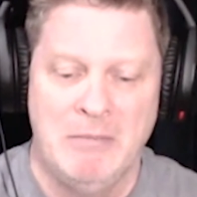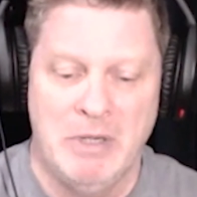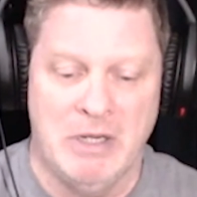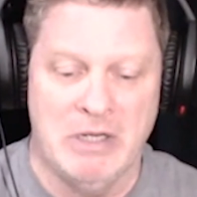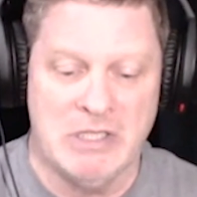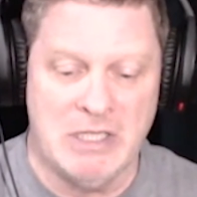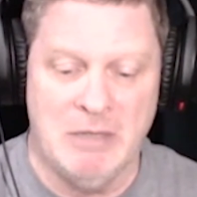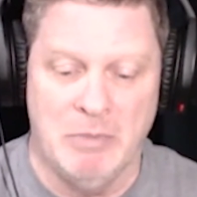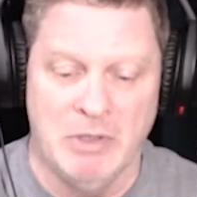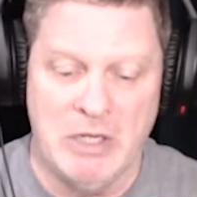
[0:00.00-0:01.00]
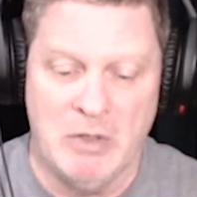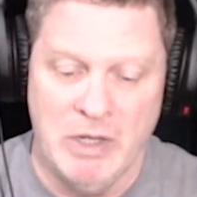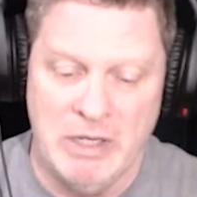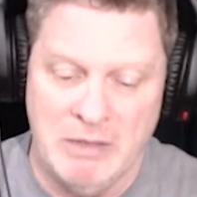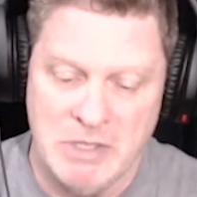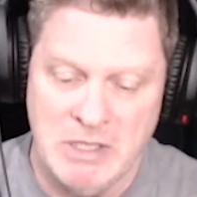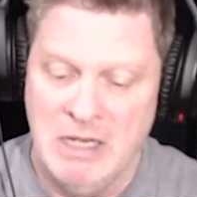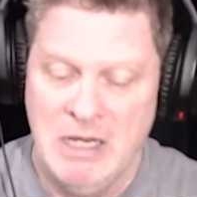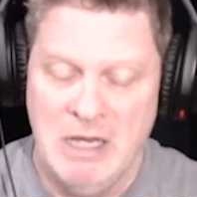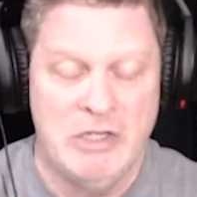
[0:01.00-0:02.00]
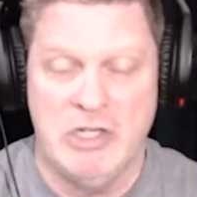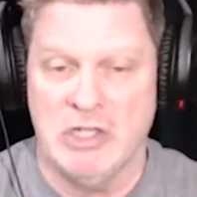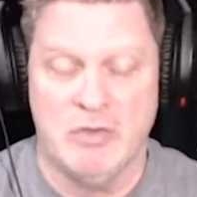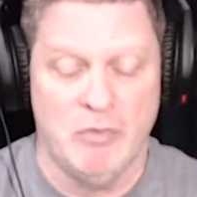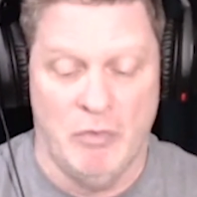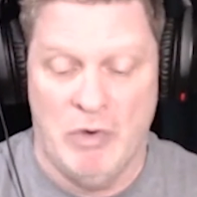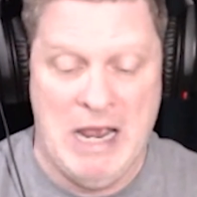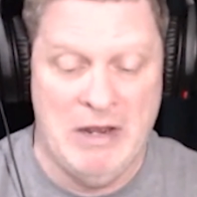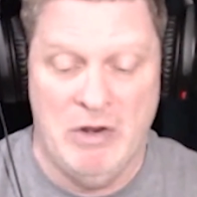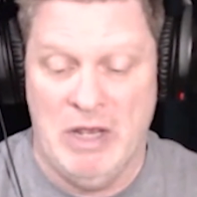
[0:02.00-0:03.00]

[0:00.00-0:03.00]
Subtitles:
because this kid, Malik Williams, just ran.